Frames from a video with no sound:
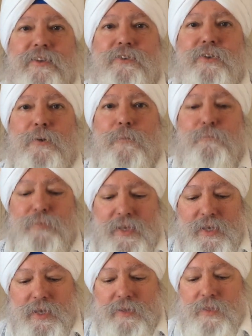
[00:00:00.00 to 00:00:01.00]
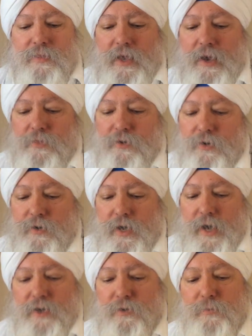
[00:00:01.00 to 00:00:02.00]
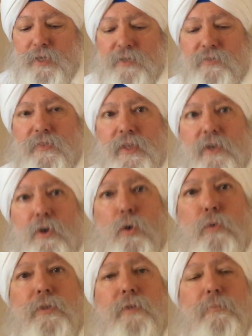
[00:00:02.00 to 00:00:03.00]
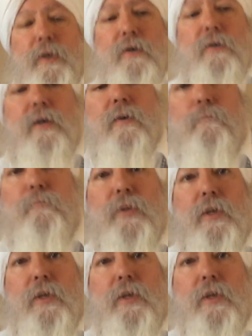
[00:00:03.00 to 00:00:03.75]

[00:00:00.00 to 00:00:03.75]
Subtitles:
So then the other item is the golden milk.